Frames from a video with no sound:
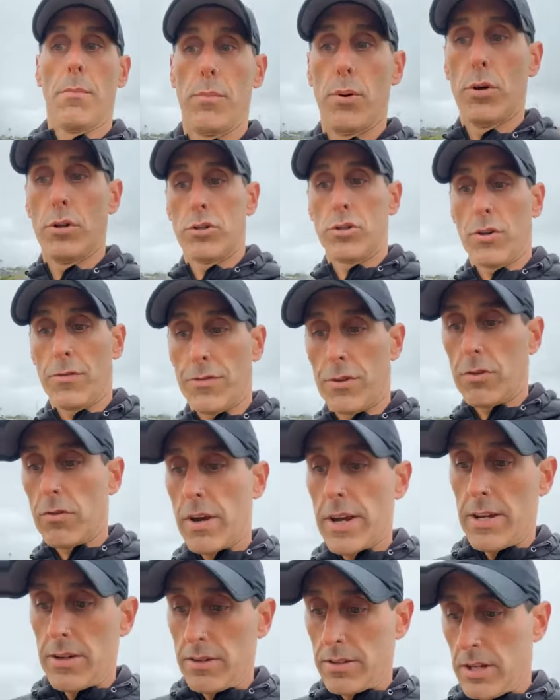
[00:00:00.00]
push off the
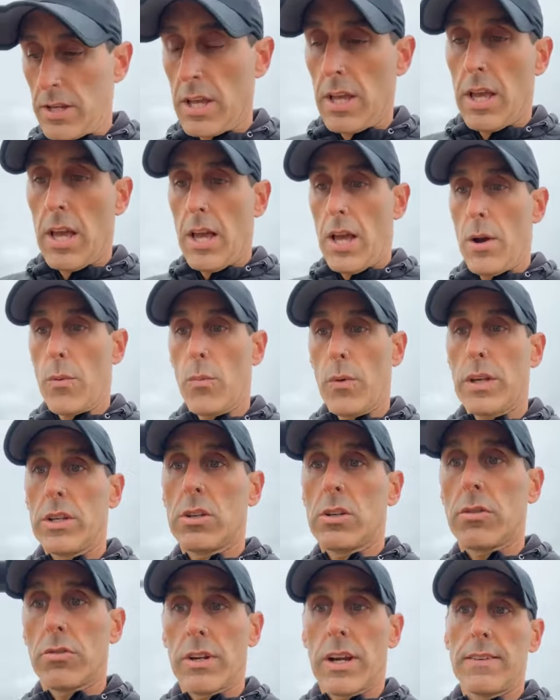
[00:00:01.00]
ground. And when
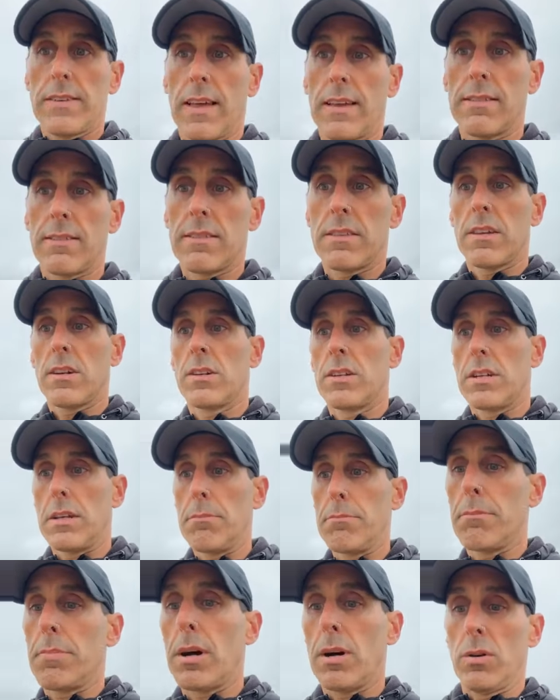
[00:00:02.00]
you create that third
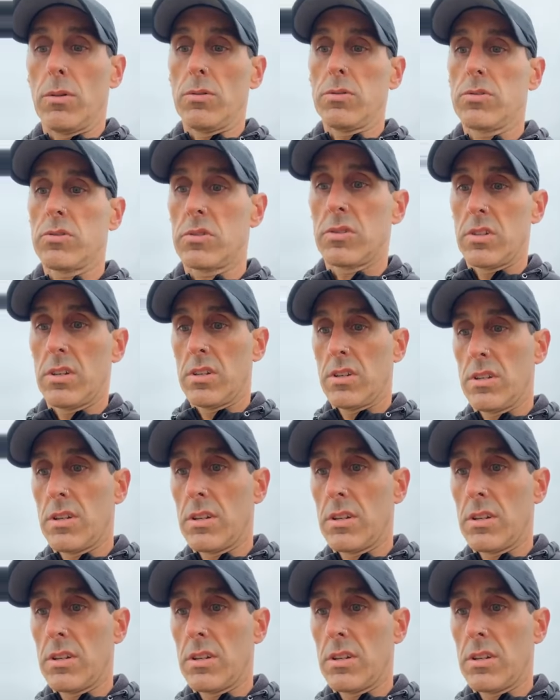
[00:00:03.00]
impulse,